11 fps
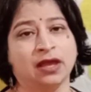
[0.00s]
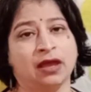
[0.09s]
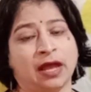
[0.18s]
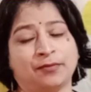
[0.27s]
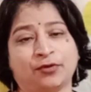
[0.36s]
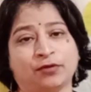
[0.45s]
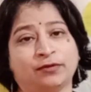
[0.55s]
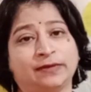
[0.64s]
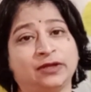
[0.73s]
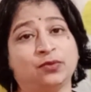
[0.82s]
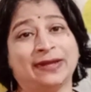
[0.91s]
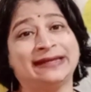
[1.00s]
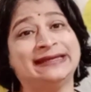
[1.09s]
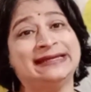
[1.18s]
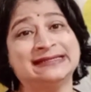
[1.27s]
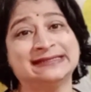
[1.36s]
and probably when
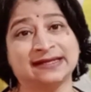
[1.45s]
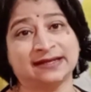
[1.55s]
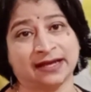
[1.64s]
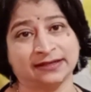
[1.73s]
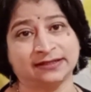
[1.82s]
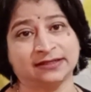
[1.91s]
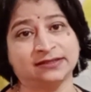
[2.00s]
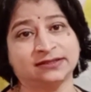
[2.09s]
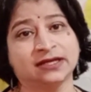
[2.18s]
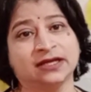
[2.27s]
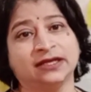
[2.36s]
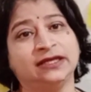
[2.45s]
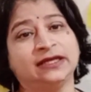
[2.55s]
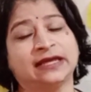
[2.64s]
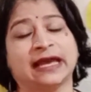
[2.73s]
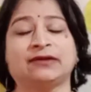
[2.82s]
he is an adult, he
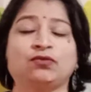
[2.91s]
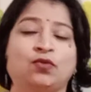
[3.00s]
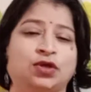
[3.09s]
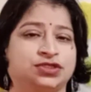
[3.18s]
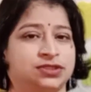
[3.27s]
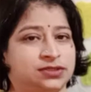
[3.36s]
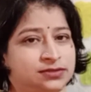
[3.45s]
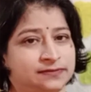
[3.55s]
can watch it.